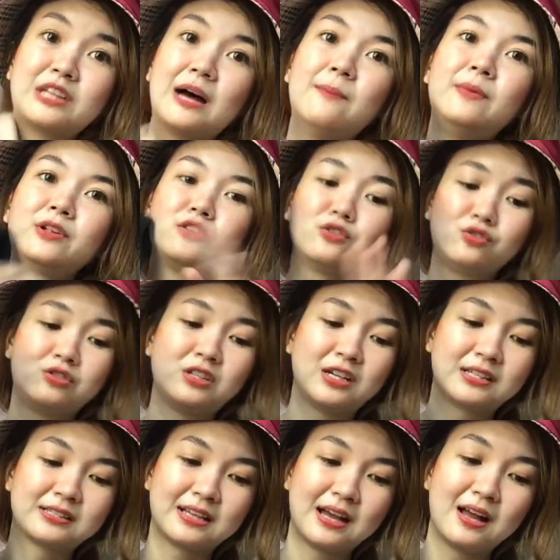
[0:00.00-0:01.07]
Taman gud
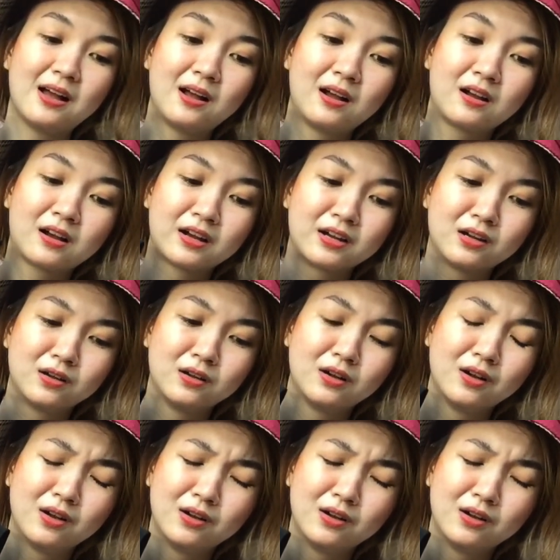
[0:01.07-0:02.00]
siya sa kanang